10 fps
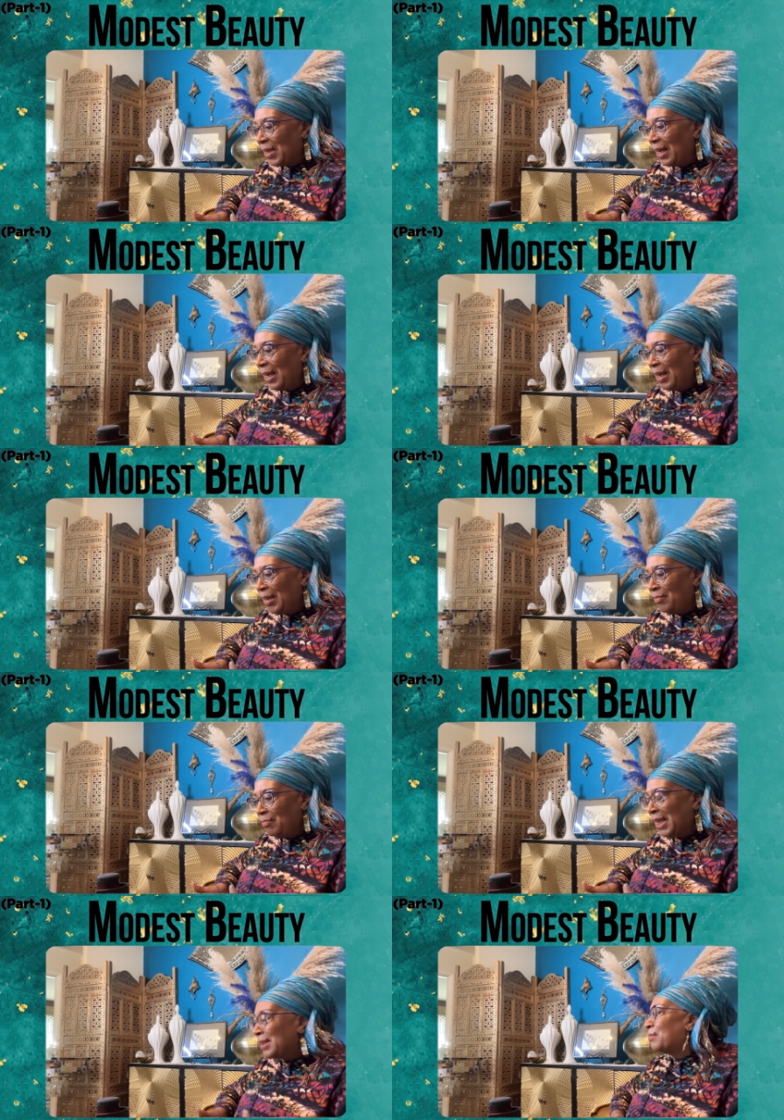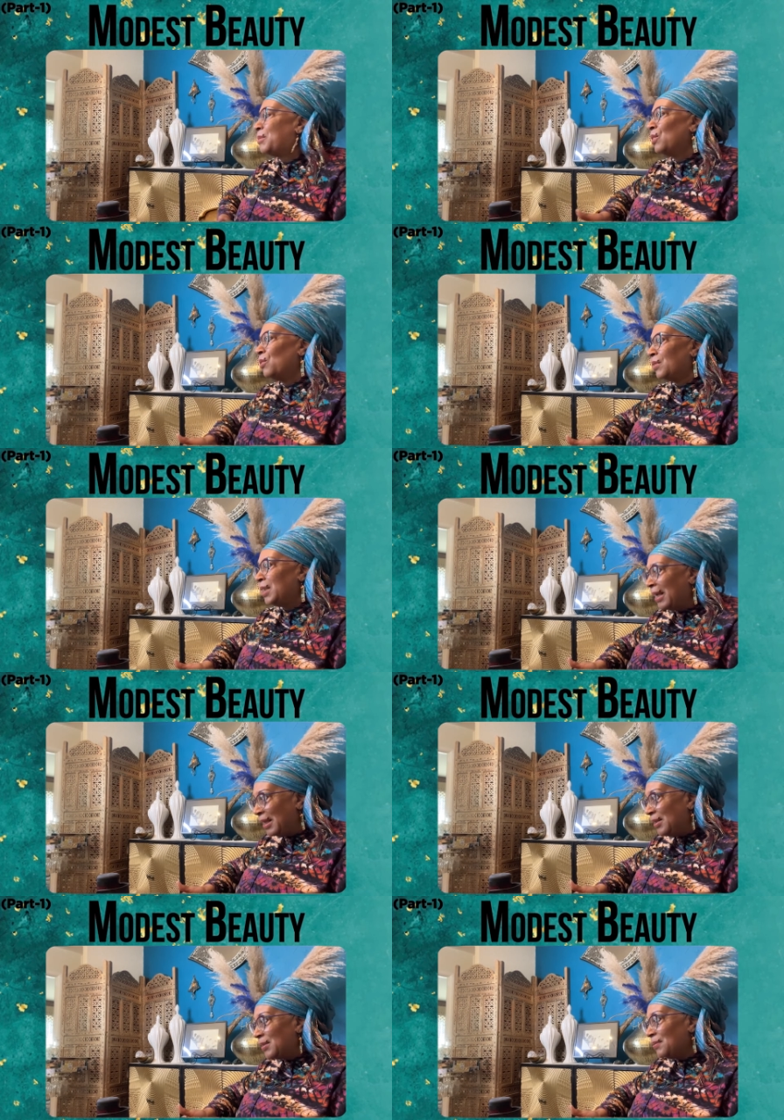and make something
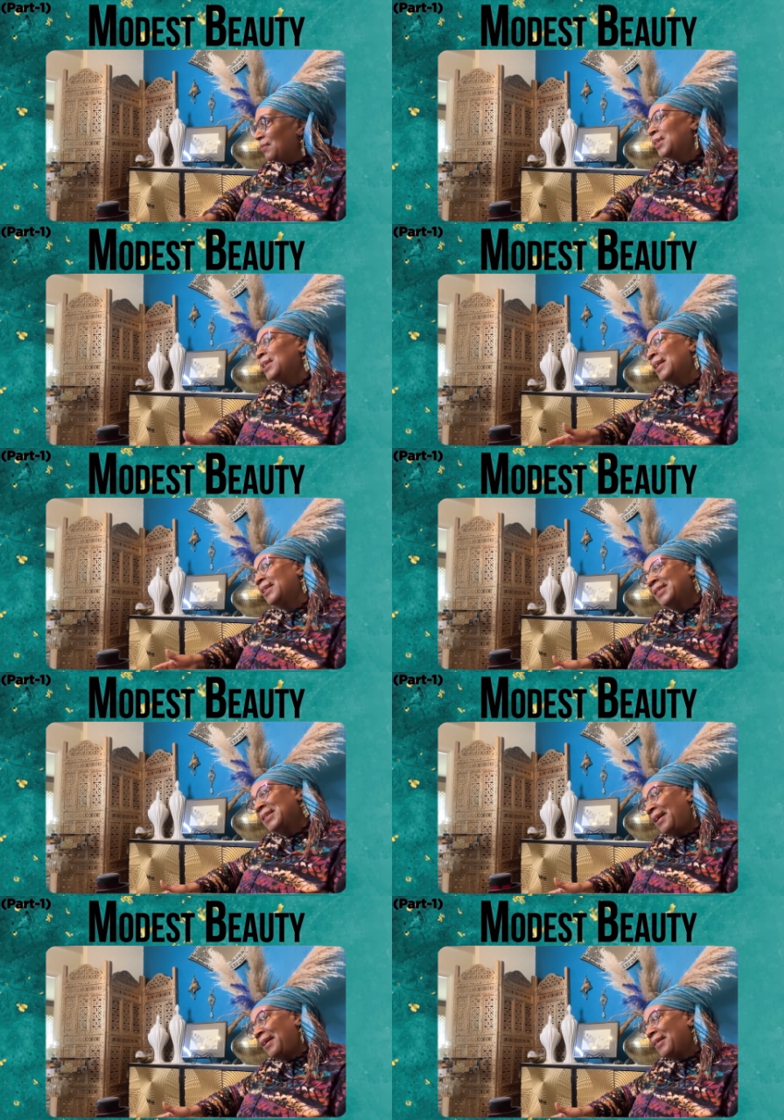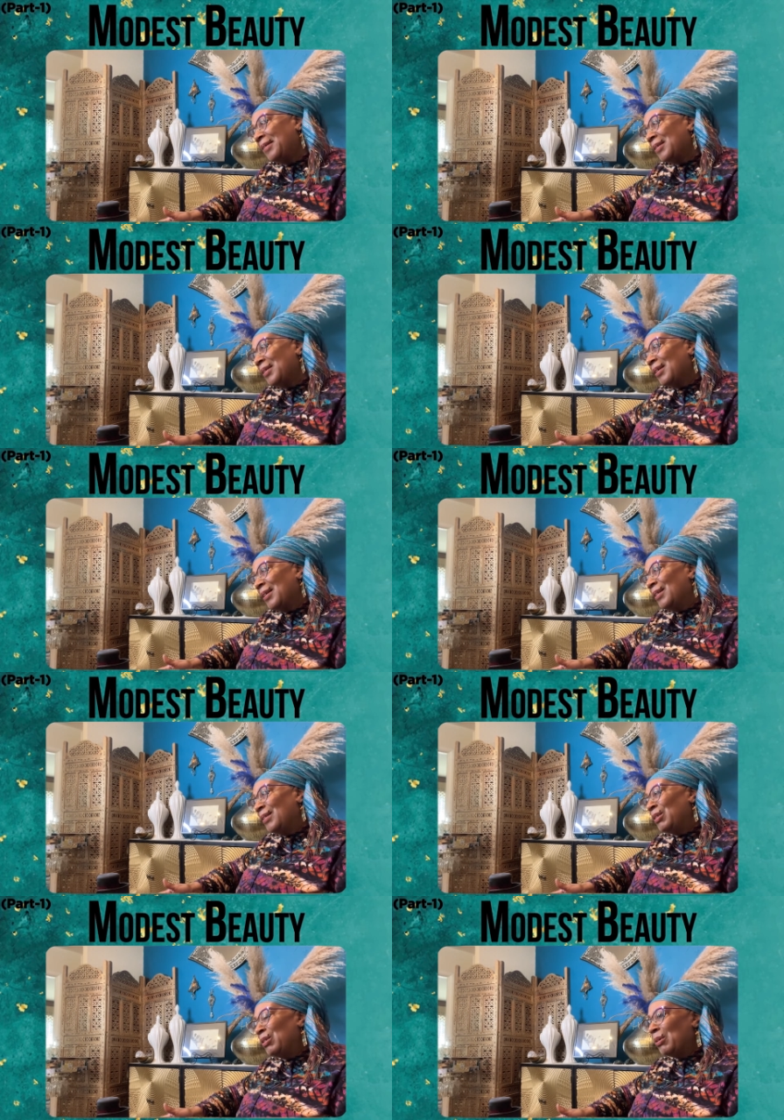overnight mm-hmm. for the mm-hmm. next day mm-hmm.
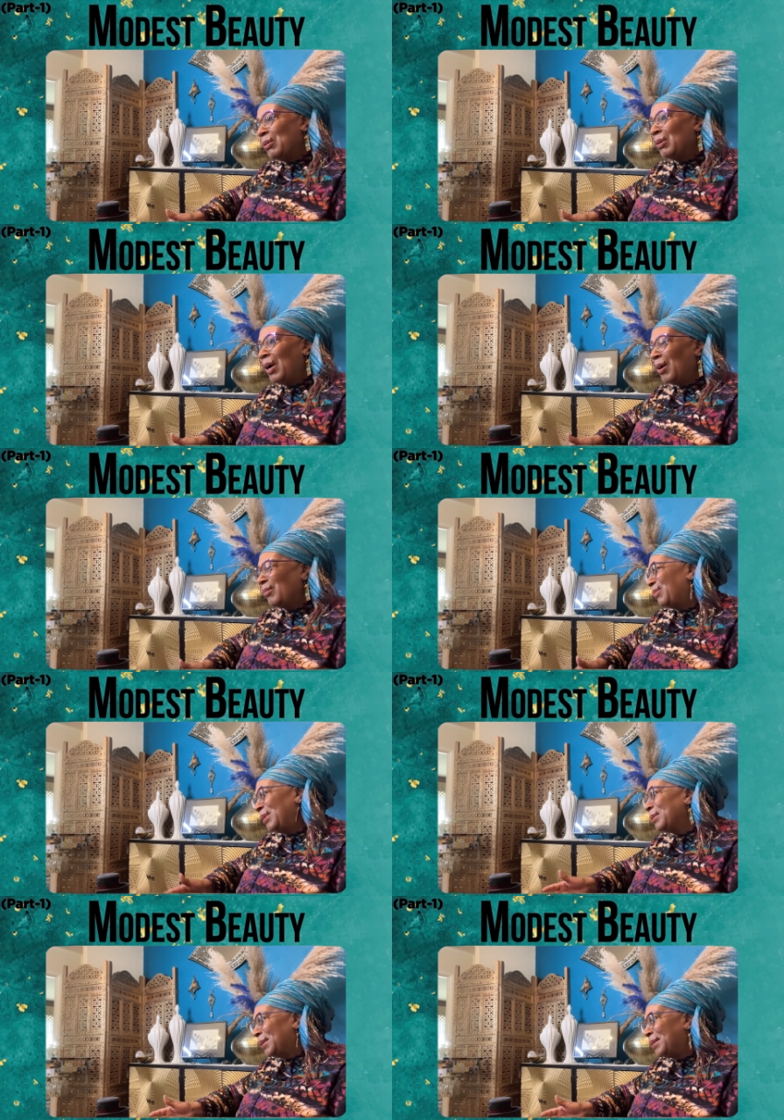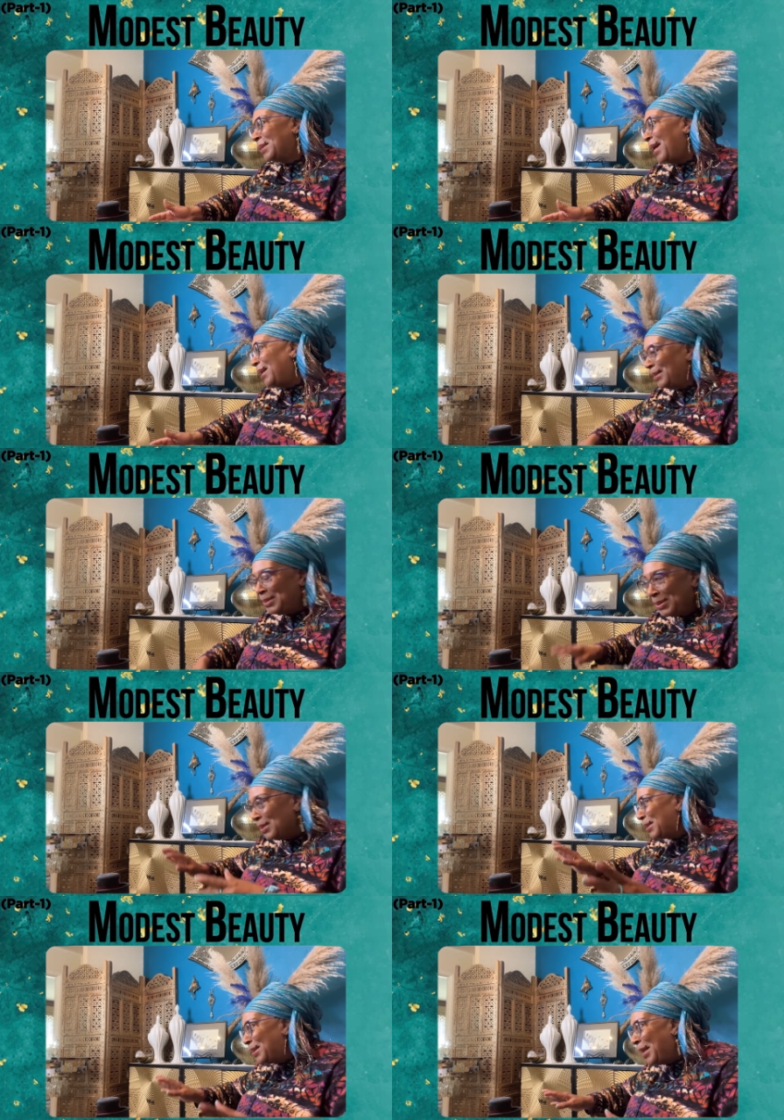you know um, it was that easy you
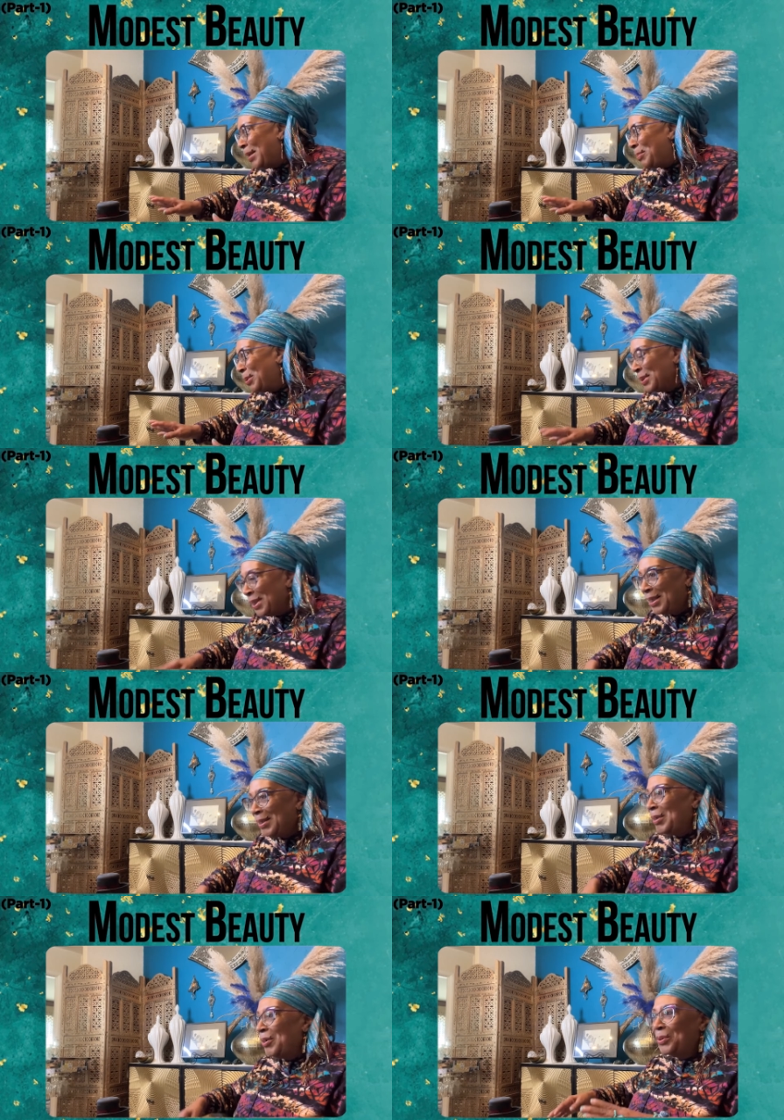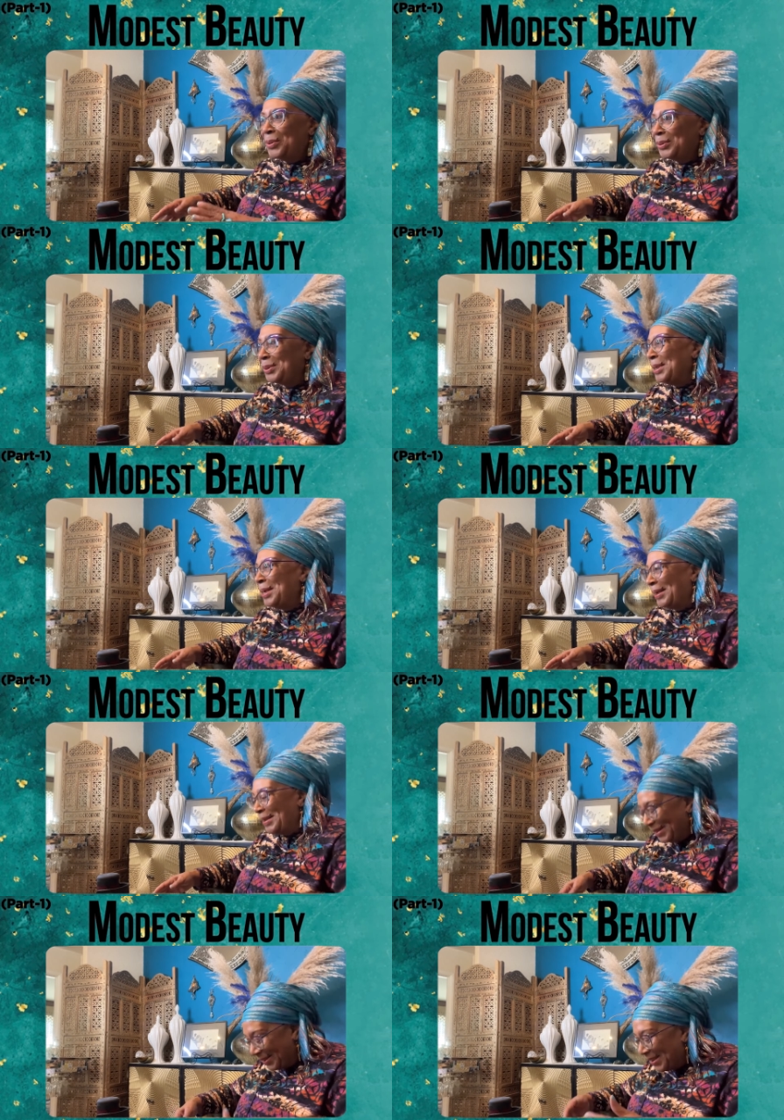just stay up all night mm-hmm. or you
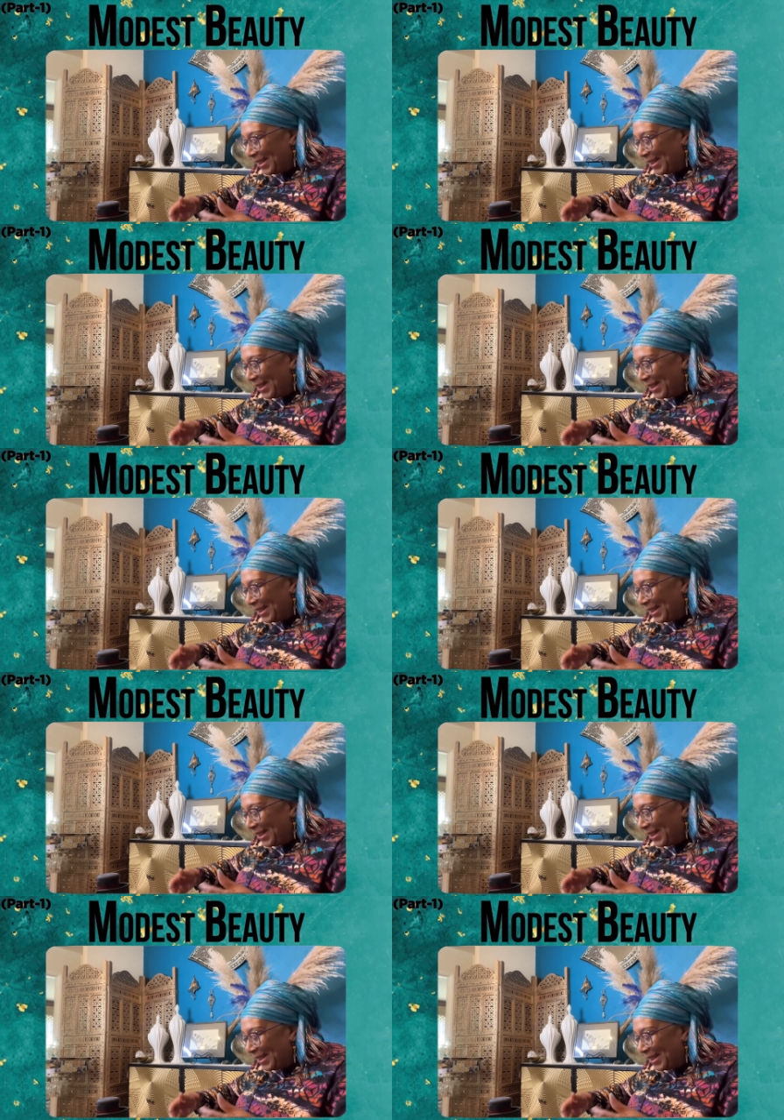know